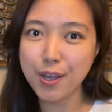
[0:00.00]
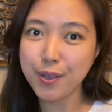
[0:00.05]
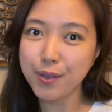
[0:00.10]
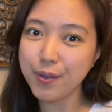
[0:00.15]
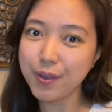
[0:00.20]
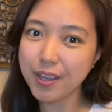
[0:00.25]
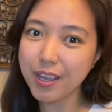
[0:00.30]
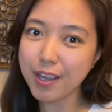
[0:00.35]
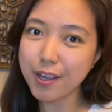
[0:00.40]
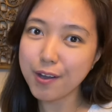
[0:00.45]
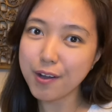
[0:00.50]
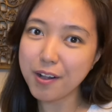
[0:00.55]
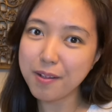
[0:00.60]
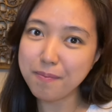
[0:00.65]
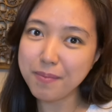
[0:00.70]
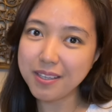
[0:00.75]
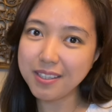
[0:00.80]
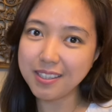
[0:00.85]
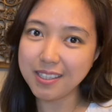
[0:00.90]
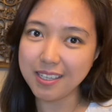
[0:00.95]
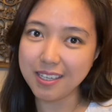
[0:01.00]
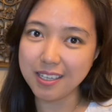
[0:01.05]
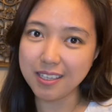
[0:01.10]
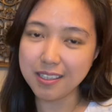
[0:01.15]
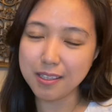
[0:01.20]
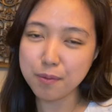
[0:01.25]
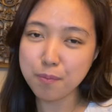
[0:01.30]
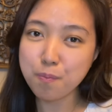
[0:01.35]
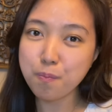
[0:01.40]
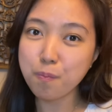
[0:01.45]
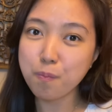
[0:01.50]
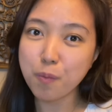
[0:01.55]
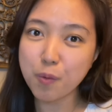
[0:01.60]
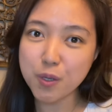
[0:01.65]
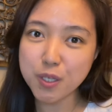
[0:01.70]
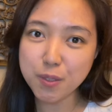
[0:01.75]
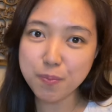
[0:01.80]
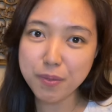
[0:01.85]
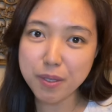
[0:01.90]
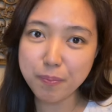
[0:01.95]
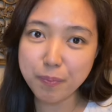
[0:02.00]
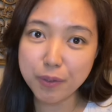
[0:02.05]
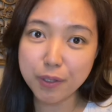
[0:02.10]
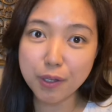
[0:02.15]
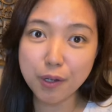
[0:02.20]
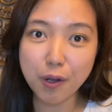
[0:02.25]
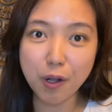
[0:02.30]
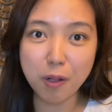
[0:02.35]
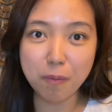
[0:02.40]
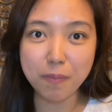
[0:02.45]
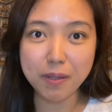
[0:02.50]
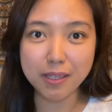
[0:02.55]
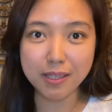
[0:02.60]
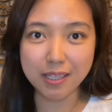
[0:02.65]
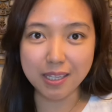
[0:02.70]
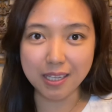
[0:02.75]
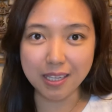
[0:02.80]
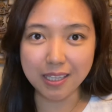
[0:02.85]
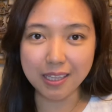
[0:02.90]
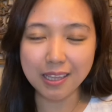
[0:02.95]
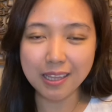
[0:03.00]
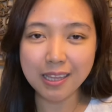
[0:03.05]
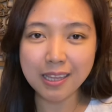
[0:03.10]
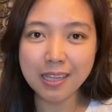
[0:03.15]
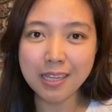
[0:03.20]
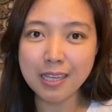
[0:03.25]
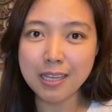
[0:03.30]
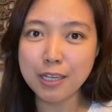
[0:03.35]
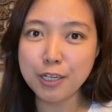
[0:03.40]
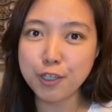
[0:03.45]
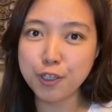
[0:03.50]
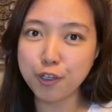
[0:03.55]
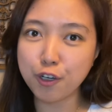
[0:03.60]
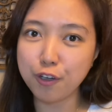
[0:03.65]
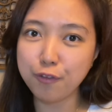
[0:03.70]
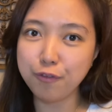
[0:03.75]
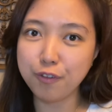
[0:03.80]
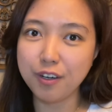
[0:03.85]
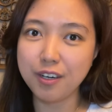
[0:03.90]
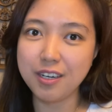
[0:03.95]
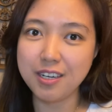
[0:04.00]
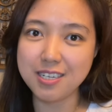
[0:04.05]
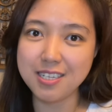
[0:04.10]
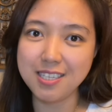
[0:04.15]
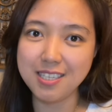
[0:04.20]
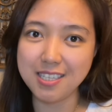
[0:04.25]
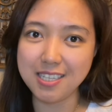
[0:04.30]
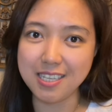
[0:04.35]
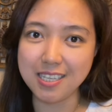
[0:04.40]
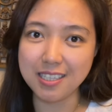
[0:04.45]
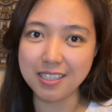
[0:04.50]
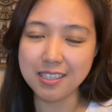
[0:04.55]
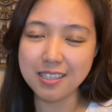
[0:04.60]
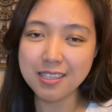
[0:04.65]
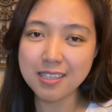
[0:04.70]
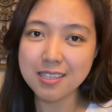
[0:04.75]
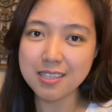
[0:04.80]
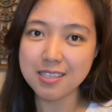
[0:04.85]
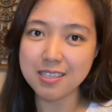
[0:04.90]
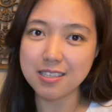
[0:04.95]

You can call me Tin. Most people call me Tin, short for Christine.